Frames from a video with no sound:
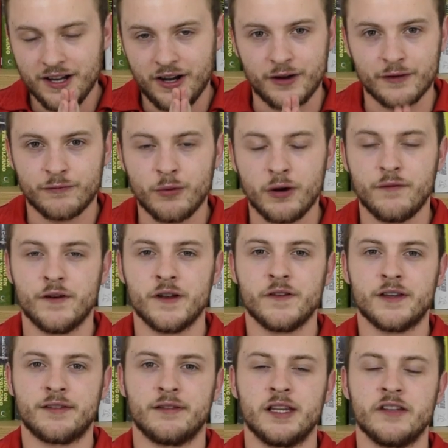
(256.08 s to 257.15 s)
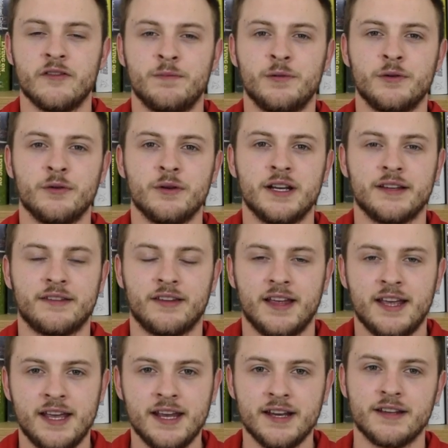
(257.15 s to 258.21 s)
of Watford versus Liverpool, it's a
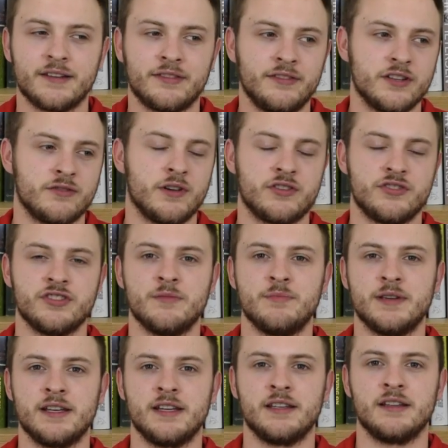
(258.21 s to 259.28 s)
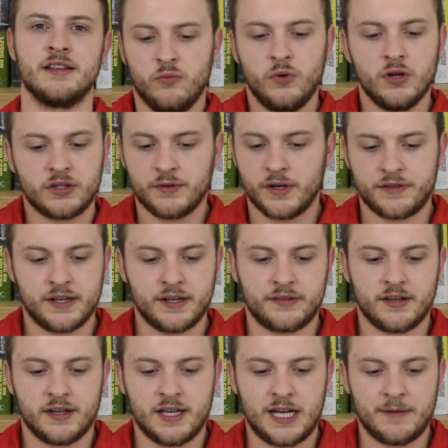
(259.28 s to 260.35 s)
hideous situation to be in. What do I think is
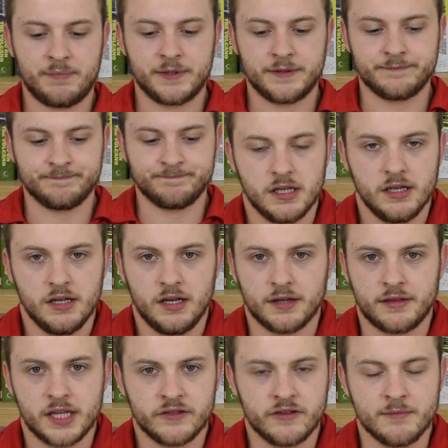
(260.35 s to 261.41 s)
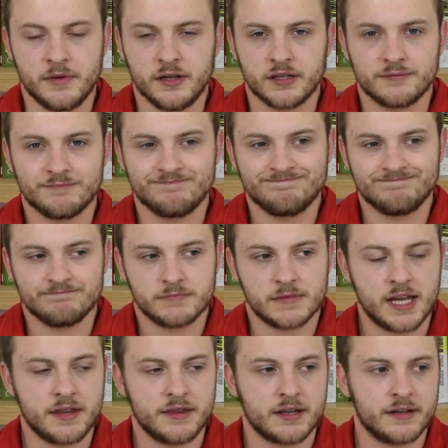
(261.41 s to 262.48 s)
going to happen? I think we might
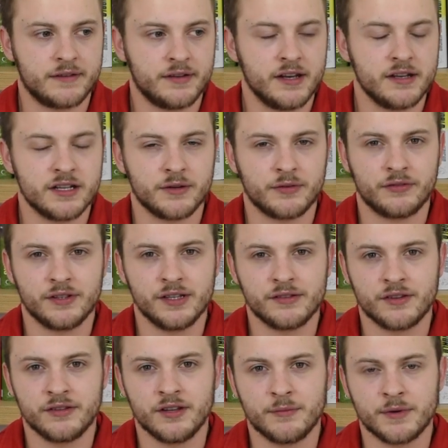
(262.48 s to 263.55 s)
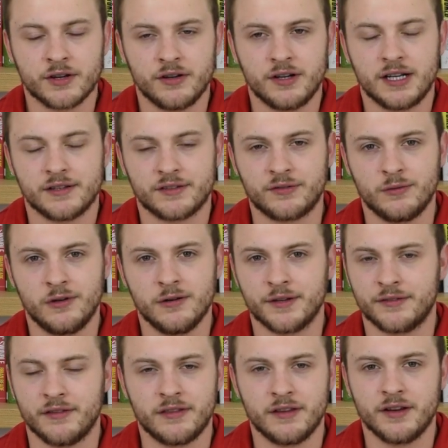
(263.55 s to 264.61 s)
get the Coutinho season that we got out of
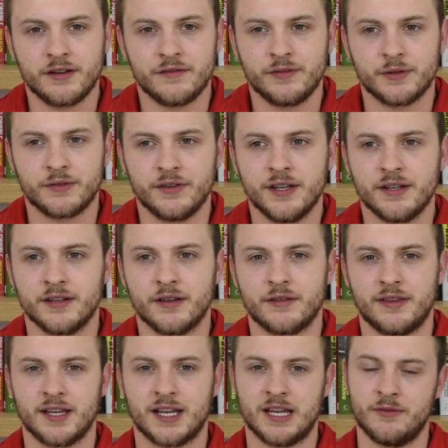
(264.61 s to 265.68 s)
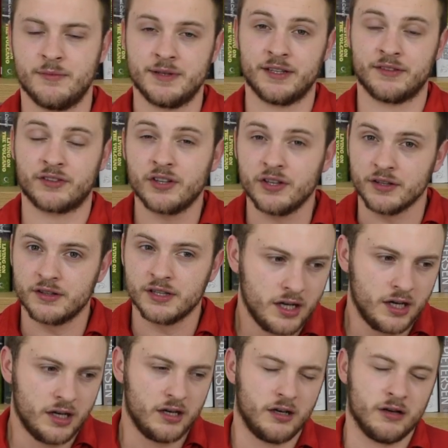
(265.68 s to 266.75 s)
Suarez in 13-14. I don't think he'll be as good.
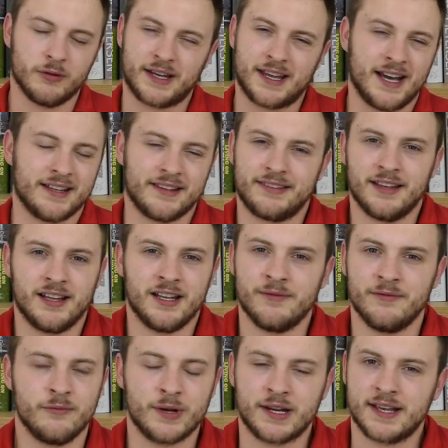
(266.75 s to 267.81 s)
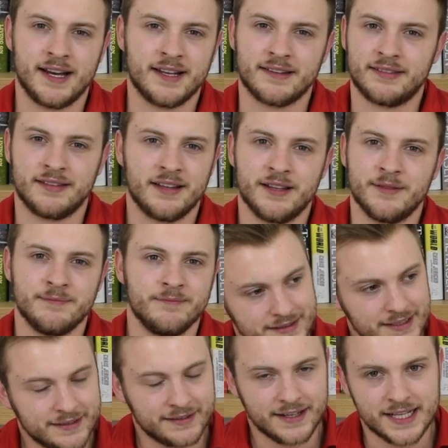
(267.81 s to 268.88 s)
Oh, we can't sell him. We can't sell him.
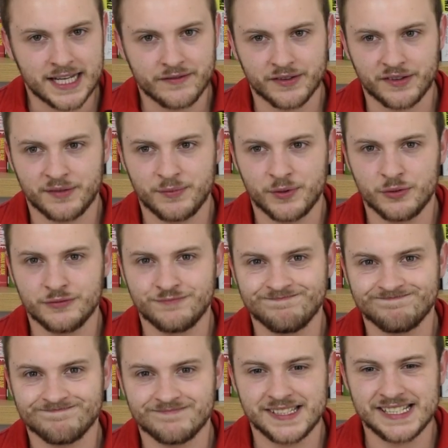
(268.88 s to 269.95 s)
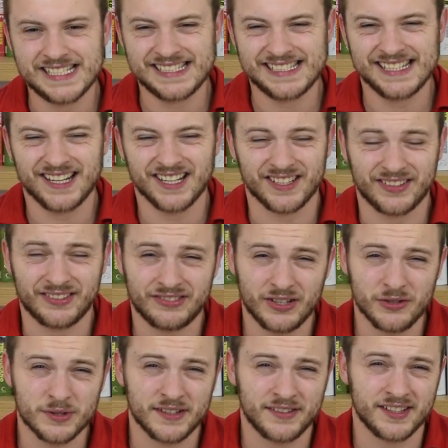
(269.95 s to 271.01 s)
Is it inevitable? Is he going to
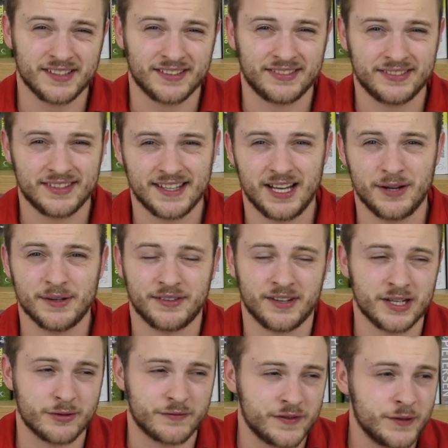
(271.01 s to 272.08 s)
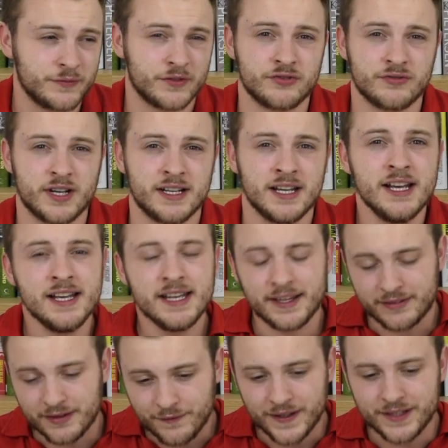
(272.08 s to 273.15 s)
sulk? Is he going to sit out? Is he going to refuse to train?
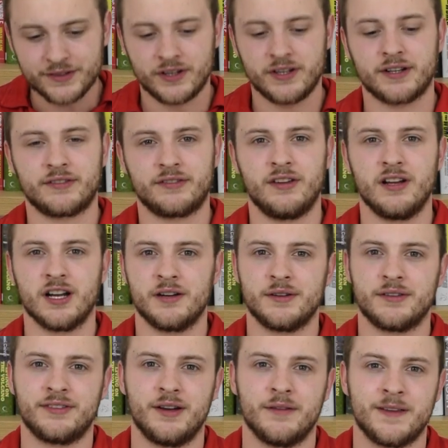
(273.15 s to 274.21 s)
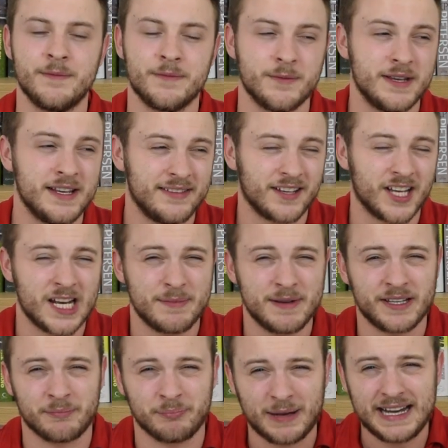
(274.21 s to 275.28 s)
It's the Van Dijk saga at Southampton. Is it going to be
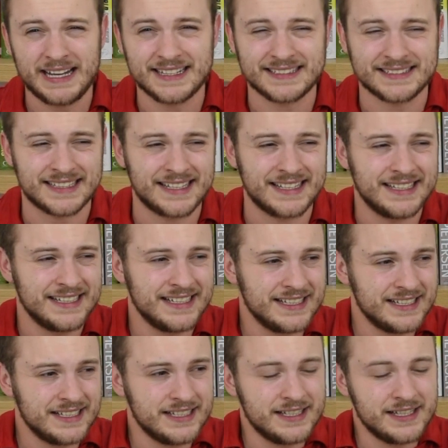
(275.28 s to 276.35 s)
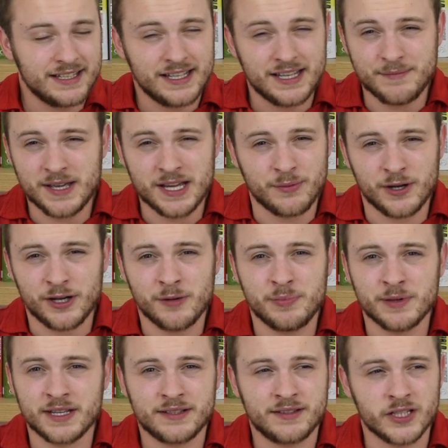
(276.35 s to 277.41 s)
as bad as that? It may well
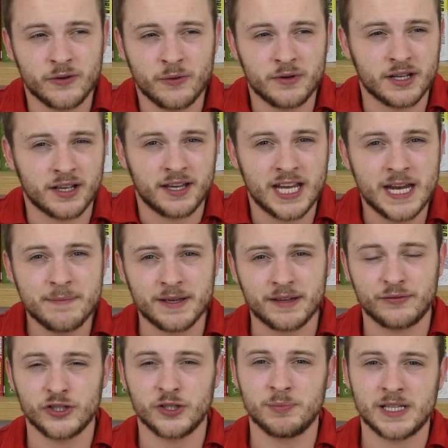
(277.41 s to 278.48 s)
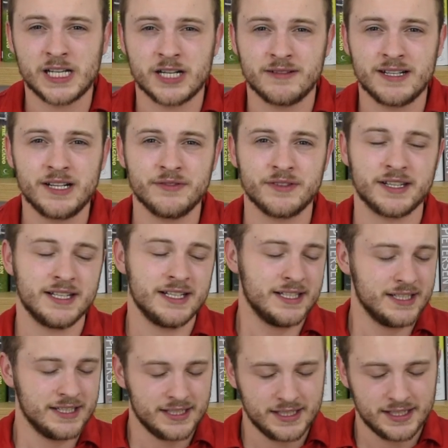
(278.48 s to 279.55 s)
be. Do we want to keep that sort of player around?
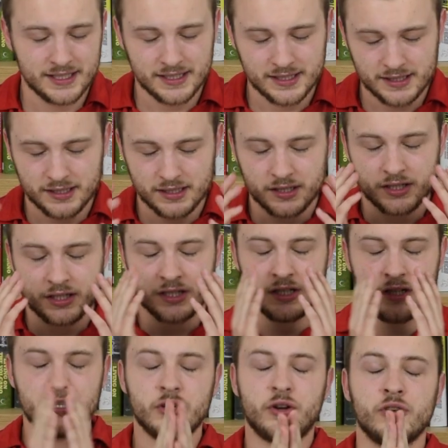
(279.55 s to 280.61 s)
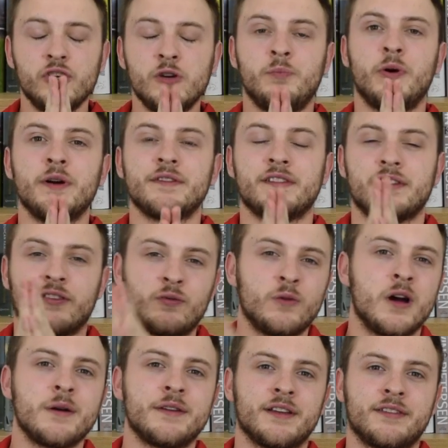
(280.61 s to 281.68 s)
You can all point to the
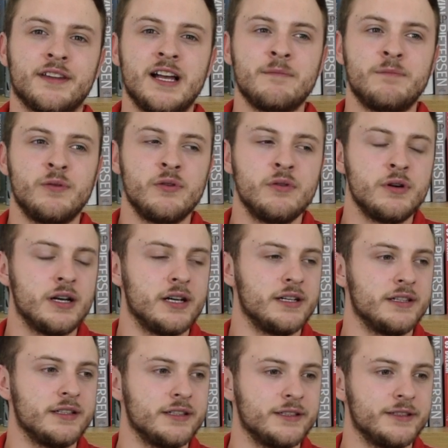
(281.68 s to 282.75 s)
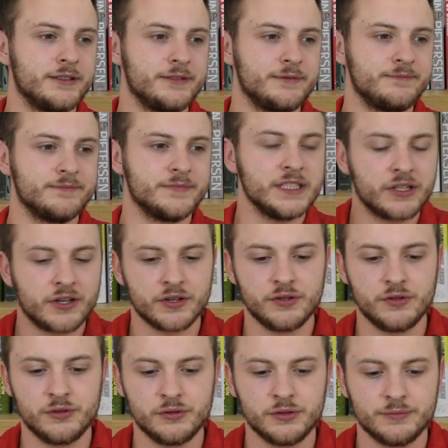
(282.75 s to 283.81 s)
Suarez example. You can
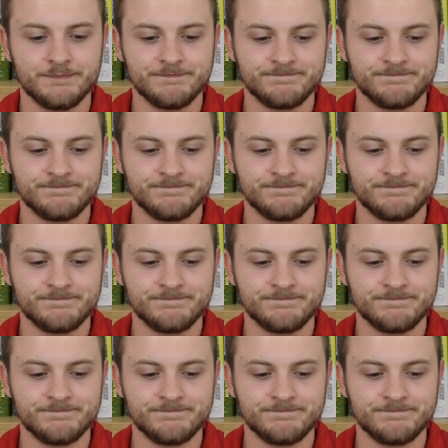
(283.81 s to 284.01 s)
all